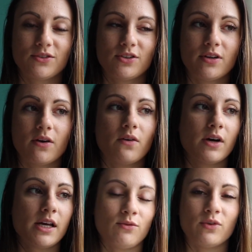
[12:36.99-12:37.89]
So
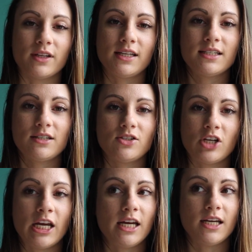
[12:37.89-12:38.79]
it really did
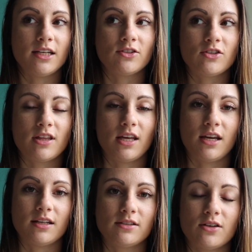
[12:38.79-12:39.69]
change
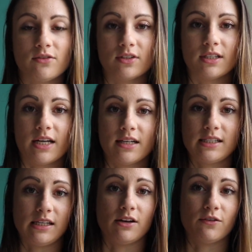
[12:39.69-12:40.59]
things over the
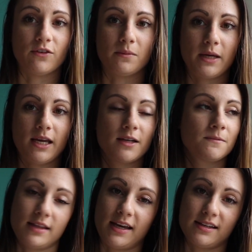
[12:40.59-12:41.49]
last year for me.
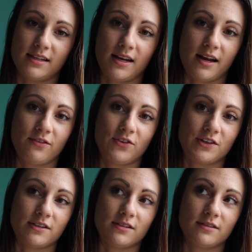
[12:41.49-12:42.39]
Like I said, I
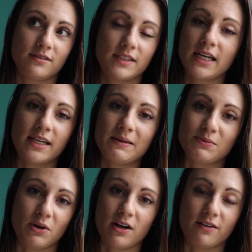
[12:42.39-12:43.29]
feel 10 times
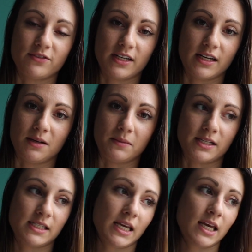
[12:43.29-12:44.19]
more confident in my
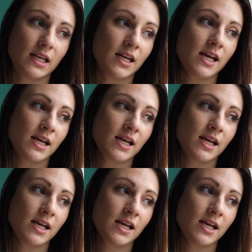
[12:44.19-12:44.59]
skin.